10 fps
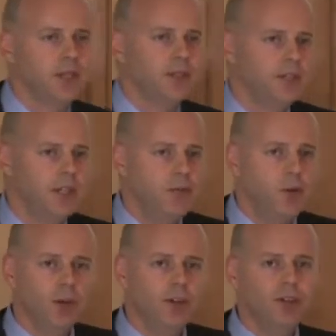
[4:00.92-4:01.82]
So if we
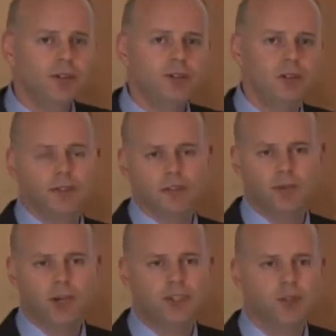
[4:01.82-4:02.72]
want to use derivatives
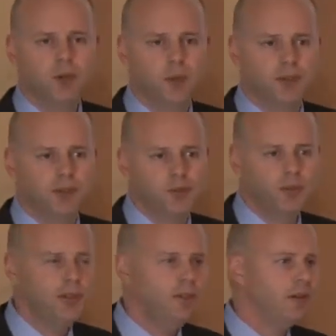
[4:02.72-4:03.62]
for hedging purposes, we
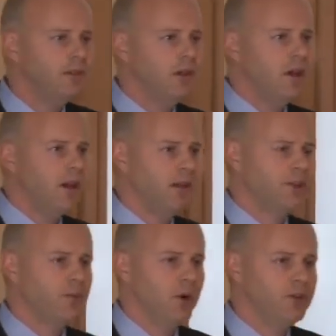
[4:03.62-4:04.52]
need an underlying
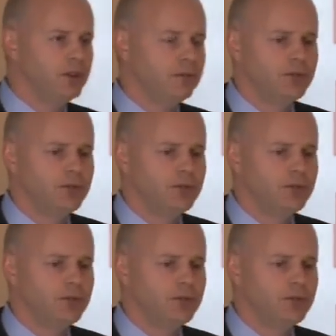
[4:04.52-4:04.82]
exposure.